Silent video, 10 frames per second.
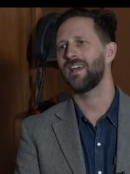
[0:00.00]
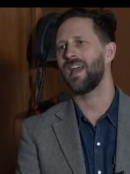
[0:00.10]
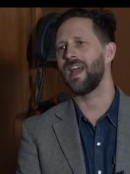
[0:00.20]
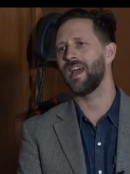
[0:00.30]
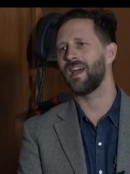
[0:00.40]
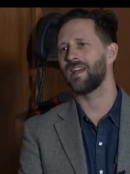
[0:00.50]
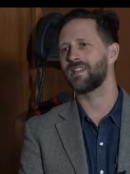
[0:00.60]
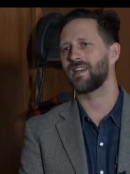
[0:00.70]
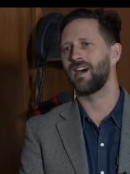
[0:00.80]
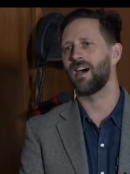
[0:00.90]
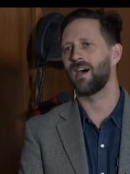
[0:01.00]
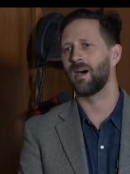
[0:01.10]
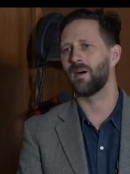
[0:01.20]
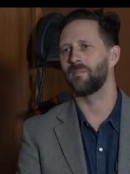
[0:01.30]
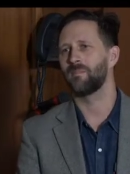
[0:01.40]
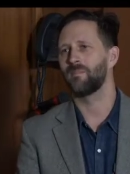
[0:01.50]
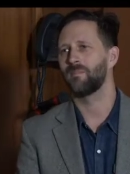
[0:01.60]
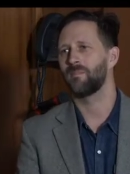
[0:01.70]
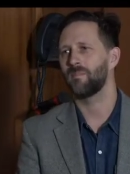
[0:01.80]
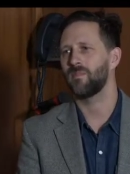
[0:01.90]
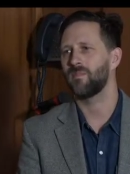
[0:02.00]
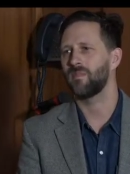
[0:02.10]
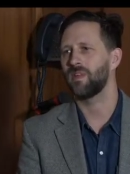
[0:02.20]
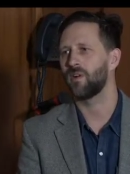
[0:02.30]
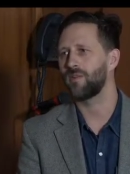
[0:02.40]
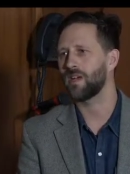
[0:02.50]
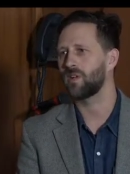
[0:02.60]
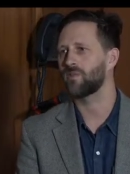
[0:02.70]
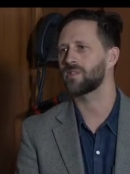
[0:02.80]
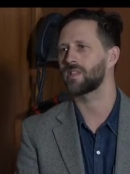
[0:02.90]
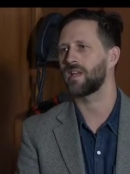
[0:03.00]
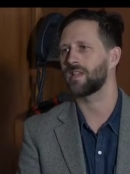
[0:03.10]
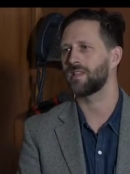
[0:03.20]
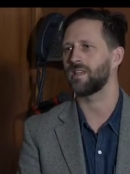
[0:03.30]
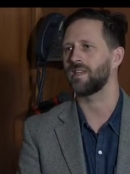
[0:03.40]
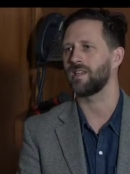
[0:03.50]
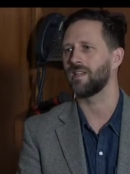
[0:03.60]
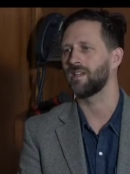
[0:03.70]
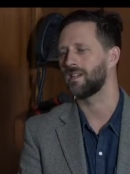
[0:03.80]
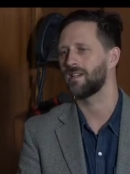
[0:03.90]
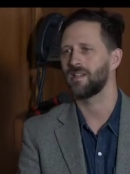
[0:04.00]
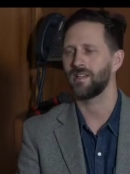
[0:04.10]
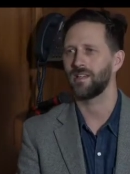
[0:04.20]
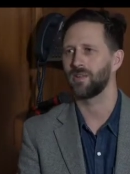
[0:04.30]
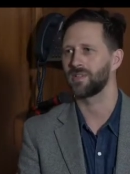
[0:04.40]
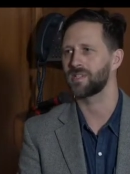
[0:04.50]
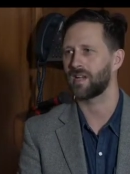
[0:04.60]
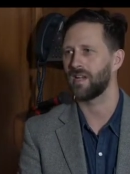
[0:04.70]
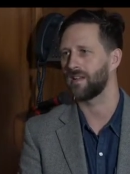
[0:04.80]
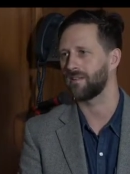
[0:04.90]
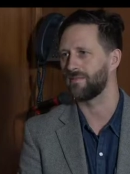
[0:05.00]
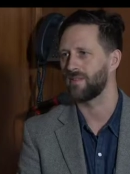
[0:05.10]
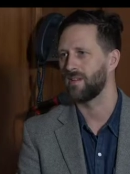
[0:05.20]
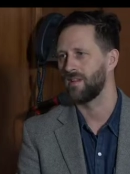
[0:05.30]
And, Vancouver is like the site of